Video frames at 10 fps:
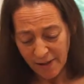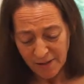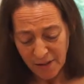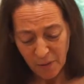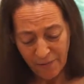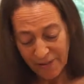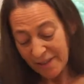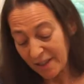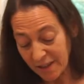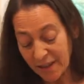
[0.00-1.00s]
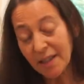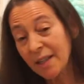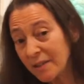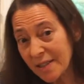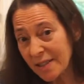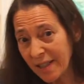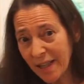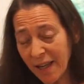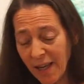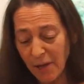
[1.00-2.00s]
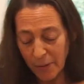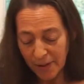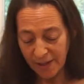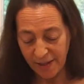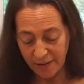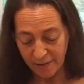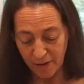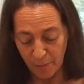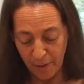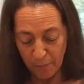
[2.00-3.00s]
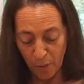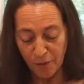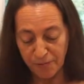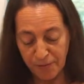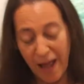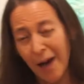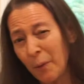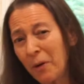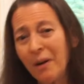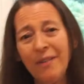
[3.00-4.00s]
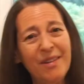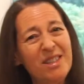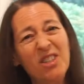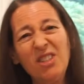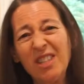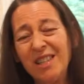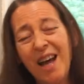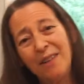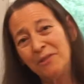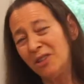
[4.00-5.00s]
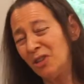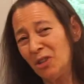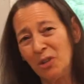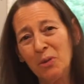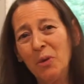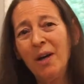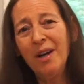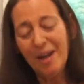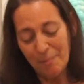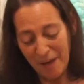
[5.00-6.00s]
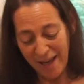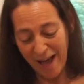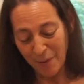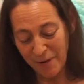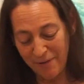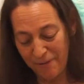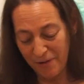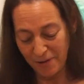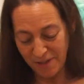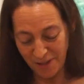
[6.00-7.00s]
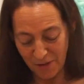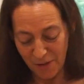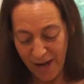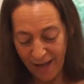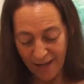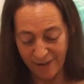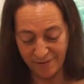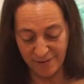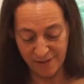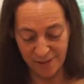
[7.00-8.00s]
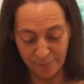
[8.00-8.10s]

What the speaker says: so if it's a little sticky, you can add a little bit more flour, and this you just have to do by how it feels in your hands.